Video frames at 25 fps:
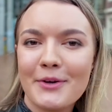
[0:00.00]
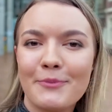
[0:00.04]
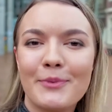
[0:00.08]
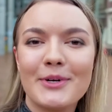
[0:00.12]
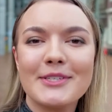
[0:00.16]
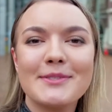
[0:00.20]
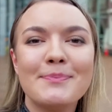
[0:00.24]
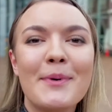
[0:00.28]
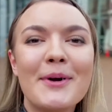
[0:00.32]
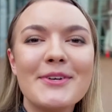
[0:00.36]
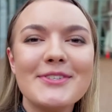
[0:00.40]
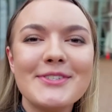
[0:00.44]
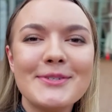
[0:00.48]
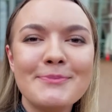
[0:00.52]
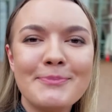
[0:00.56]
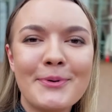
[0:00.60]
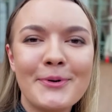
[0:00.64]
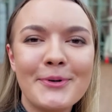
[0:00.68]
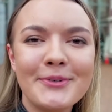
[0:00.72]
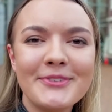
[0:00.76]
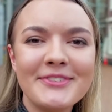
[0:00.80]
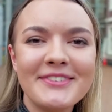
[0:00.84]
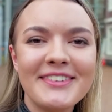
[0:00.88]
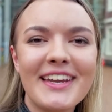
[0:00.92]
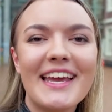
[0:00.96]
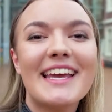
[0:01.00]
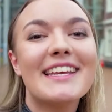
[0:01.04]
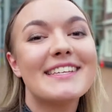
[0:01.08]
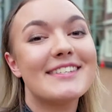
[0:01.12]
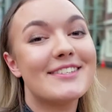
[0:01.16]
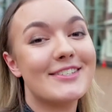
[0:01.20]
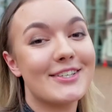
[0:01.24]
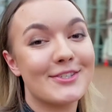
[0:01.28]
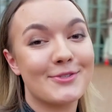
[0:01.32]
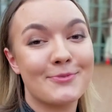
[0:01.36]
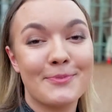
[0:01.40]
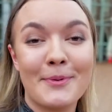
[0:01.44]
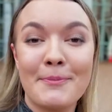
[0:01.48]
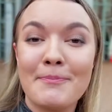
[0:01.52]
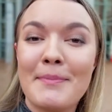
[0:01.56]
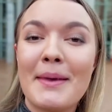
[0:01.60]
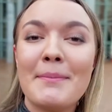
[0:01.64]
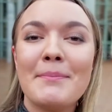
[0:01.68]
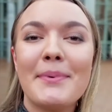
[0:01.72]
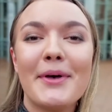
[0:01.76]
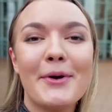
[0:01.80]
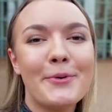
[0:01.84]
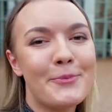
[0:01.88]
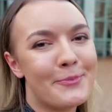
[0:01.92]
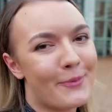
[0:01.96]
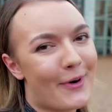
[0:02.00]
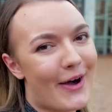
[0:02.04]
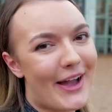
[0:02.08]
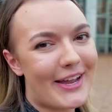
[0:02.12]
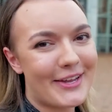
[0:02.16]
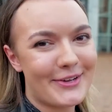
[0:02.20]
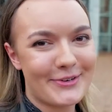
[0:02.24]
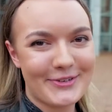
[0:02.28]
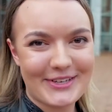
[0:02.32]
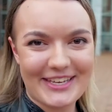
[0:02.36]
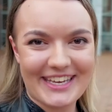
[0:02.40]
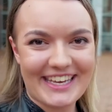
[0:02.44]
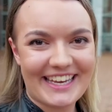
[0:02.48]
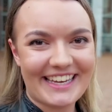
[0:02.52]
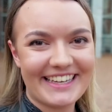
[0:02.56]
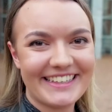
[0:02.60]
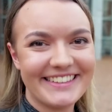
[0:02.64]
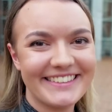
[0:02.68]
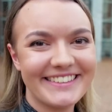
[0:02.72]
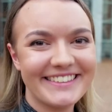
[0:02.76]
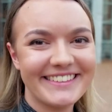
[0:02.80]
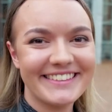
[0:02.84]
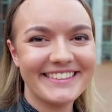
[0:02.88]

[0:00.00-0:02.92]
What's most important is just remember why you're here.